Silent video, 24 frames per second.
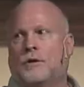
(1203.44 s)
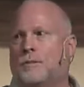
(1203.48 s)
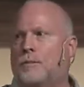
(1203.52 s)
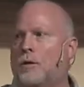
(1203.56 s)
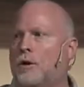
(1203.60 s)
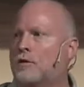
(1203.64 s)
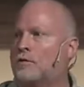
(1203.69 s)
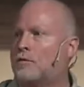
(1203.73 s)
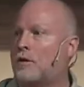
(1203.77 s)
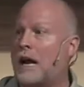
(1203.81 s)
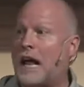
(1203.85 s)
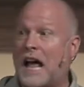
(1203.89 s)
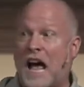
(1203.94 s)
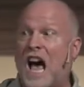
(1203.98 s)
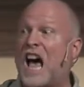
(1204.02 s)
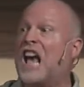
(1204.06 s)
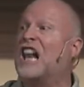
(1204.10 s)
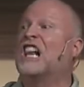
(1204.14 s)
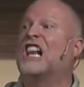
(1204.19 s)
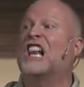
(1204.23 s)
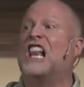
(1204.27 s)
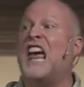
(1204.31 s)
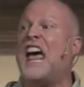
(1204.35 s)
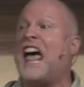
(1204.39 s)
the birthright
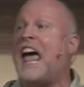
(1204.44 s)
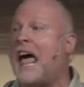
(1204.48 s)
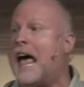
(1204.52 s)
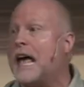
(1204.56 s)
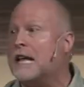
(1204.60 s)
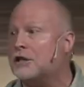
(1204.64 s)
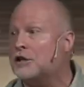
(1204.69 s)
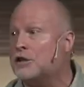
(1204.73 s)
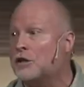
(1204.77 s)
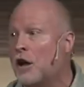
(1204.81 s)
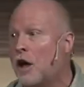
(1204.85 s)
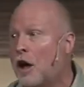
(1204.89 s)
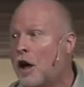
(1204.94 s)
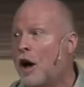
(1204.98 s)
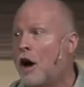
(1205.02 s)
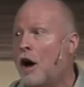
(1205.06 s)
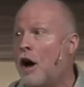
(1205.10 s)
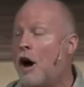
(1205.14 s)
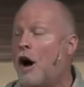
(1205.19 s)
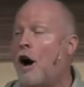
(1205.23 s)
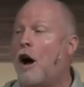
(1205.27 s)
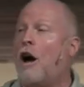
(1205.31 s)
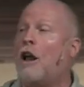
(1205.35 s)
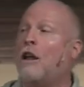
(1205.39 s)
unless
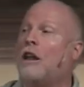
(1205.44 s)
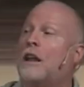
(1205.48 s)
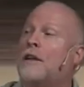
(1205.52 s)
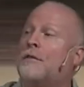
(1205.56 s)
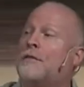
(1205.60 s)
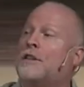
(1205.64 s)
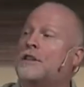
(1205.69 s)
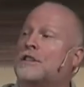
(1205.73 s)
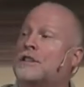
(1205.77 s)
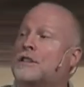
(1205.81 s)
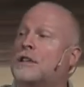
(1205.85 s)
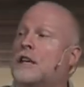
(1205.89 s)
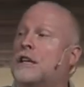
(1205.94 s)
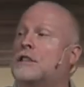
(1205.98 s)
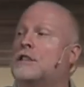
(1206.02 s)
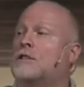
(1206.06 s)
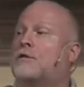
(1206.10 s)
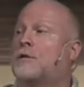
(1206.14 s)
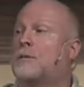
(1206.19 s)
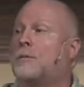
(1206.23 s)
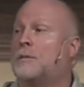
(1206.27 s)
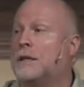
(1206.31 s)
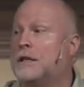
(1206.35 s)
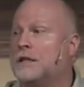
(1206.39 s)
all of the sons
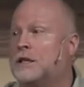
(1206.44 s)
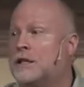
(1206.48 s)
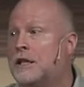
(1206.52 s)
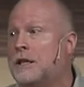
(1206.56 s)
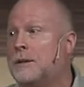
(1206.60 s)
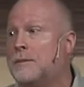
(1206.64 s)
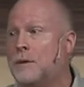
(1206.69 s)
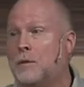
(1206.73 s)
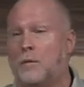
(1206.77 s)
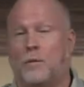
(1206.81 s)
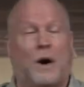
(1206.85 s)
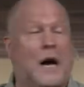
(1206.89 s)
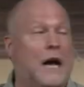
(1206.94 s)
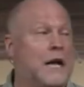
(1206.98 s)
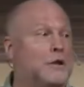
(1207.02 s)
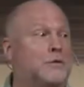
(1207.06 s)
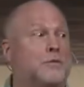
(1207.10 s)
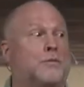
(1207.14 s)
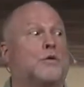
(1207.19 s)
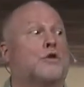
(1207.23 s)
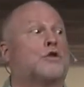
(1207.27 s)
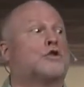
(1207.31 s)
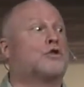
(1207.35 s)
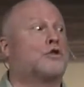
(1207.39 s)
from legitimate
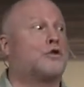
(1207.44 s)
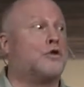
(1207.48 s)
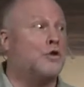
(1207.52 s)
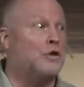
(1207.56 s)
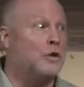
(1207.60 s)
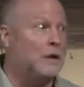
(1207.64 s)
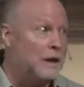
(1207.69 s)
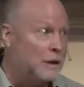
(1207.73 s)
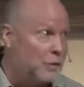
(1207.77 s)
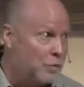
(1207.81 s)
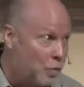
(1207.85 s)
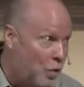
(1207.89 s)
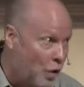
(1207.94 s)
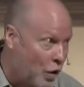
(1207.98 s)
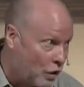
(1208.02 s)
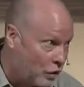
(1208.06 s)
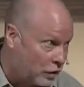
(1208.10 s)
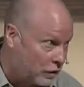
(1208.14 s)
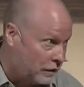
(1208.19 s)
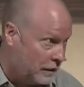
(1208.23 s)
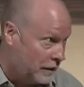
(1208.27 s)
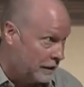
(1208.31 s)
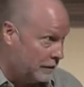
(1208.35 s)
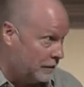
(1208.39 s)
wives were truly
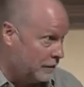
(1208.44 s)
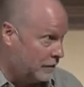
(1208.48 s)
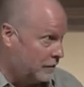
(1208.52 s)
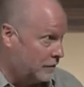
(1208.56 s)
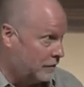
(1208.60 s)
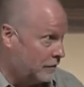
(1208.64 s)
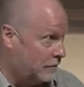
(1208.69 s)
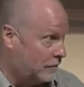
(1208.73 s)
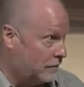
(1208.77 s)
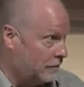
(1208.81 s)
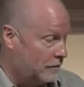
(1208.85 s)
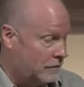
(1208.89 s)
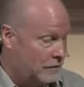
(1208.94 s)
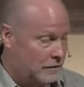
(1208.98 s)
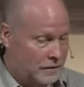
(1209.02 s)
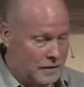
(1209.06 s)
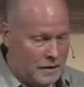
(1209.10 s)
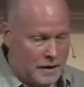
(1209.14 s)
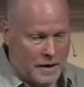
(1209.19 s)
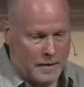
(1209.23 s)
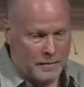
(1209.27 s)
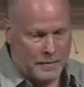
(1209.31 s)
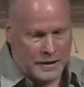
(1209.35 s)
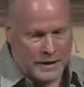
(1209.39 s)
worthless.
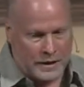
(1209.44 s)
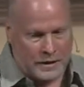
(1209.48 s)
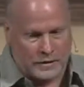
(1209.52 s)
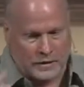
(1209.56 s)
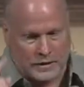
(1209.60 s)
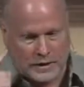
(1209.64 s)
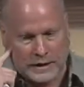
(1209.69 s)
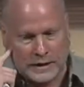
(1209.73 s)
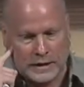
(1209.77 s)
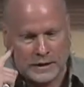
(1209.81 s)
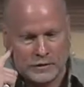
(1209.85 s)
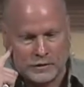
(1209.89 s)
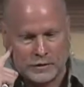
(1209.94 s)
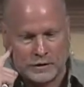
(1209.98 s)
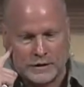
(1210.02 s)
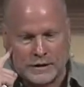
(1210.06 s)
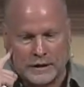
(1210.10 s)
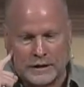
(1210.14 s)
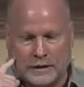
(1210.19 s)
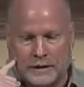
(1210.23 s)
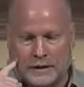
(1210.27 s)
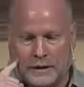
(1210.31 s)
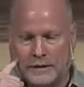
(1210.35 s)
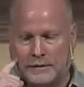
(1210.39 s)
But here's the
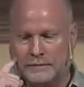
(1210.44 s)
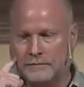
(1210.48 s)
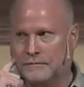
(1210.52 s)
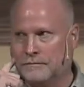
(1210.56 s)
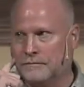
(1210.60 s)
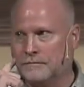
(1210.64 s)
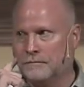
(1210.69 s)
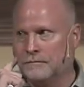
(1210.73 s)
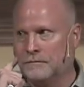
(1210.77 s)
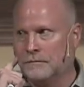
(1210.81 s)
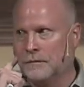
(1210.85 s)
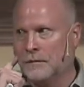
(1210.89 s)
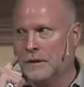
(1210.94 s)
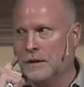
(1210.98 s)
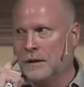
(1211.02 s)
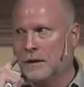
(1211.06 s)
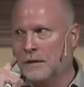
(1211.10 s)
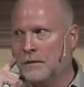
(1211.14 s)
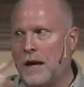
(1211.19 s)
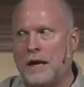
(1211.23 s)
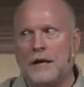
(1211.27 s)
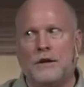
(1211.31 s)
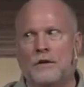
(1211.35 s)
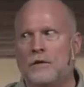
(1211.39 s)
interesting thing.
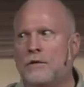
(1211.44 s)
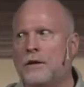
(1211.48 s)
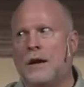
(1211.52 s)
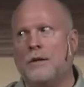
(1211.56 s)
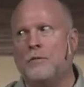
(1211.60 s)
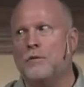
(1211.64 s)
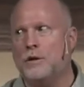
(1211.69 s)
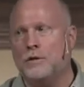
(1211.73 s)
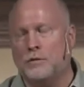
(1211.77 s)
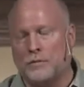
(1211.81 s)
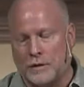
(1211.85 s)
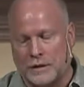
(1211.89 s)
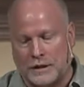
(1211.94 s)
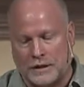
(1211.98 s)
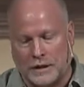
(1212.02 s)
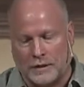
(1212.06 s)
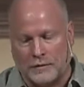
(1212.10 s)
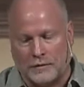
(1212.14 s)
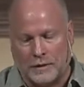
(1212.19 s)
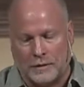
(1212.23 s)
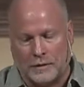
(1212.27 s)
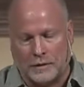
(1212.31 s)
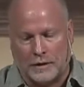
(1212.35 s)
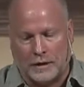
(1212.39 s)
They knew they wouldn't
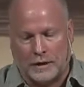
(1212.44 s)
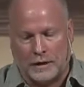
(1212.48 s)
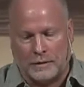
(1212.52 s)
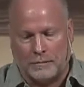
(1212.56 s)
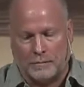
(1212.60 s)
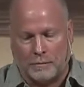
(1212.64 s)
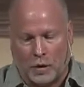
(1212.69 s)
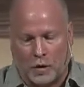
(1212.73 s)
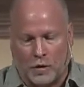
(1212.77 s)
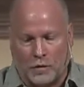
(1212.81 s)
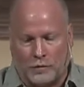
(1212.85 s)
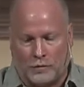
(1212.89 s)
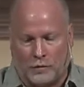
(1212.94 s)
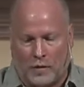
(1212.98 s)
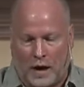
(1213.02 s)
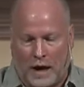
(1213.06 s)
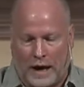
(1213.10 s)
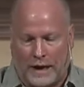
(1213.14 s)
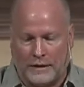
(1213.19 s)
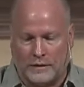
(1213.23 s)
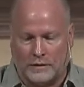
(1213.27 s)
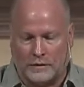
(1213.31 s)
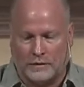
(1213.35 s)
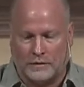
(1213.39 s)
receive the
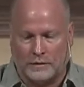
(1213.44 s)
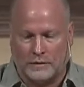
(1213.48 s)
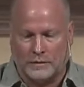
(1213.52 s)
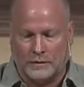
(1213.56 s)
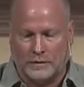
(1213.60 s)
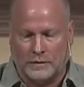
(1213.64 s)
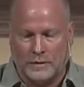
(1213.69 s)
birthright,